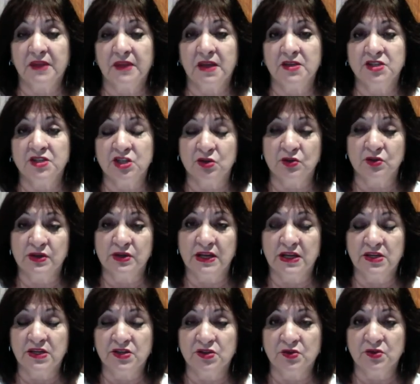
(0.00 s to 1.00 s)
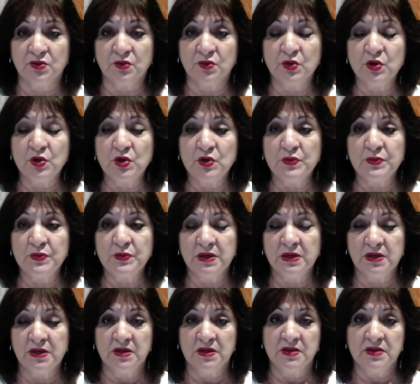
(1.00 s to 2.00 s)
She couldn't get into a room.
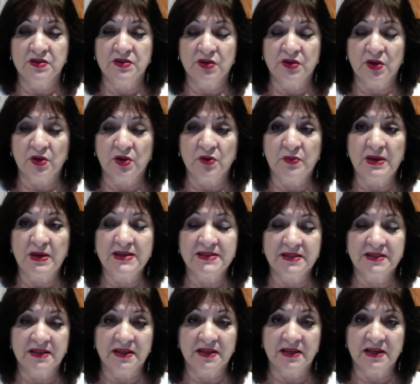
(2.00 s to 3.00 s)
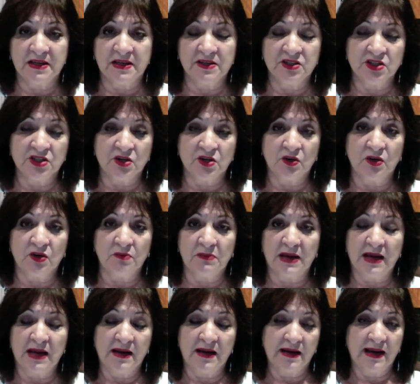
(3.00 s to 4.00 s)
So basically Cheryl and
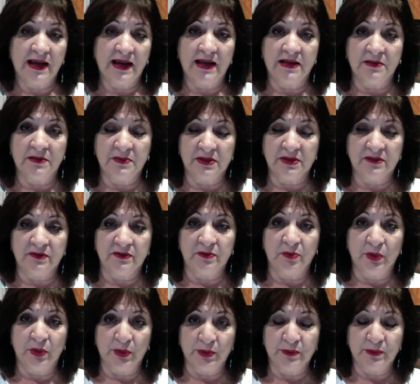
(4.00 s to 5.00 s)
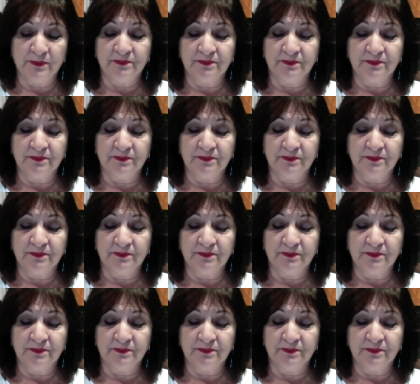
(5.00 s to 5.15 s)
Mark had a bit of a blow.